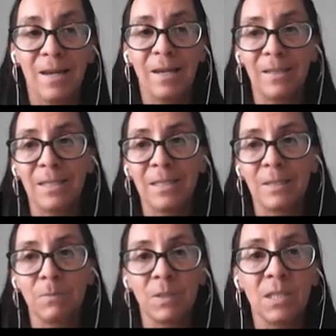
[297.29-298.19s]
like
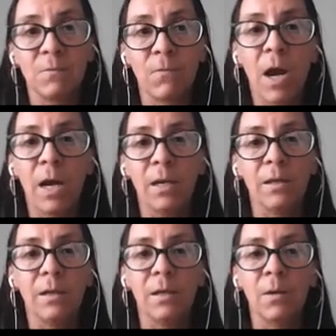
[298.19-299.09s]
this file,
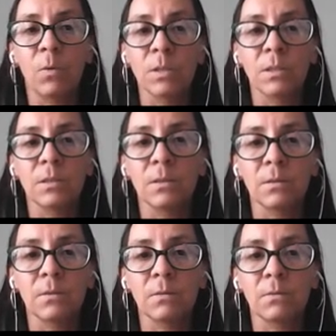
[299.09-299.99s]
and I wasn't
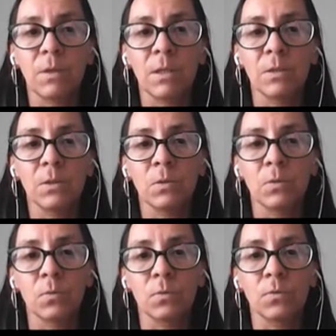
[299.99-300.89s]
want
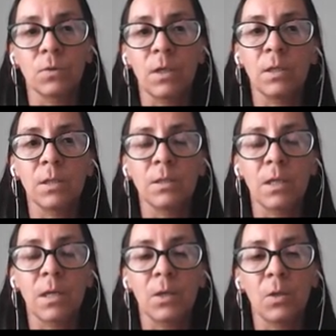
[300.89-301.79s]
to share it
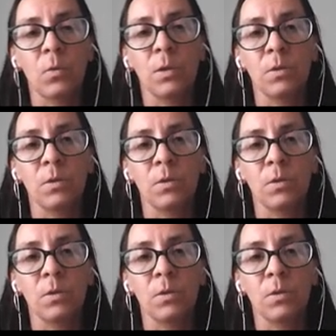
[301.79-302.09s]
until I knew